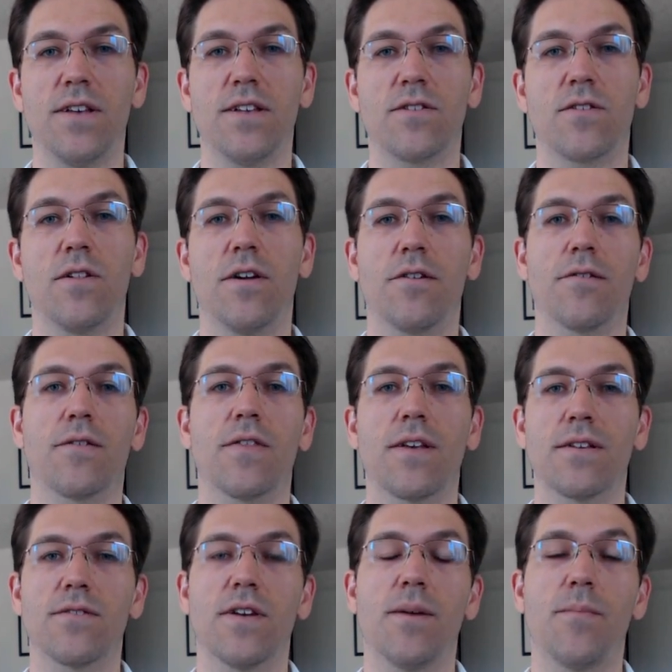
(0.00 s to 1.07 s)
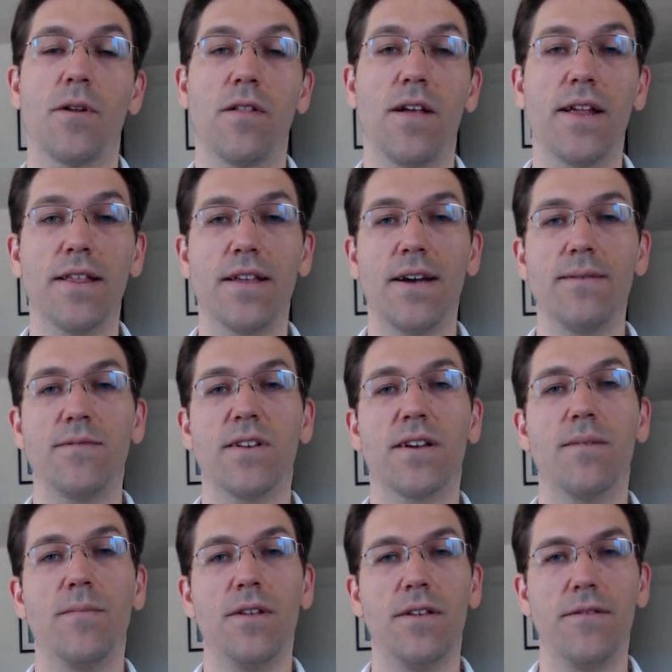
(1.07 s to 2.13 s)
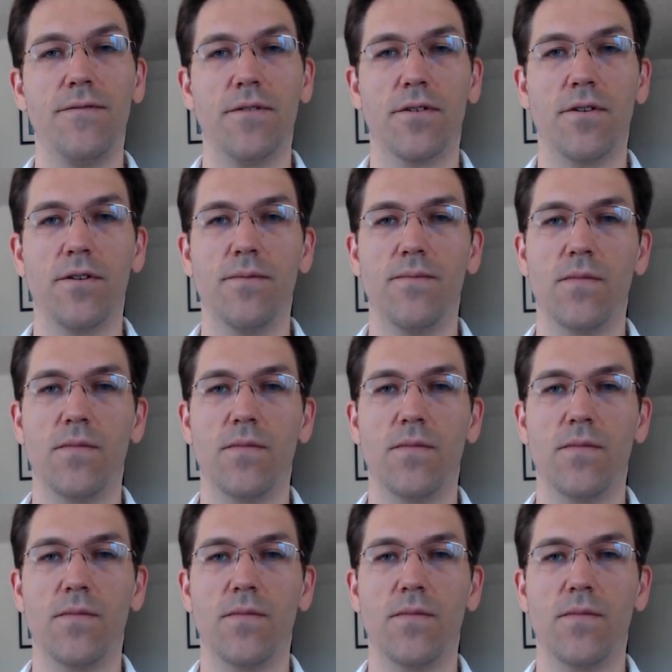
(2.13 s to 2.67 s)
it's cluttering things up, and a lot of times that can be difficult.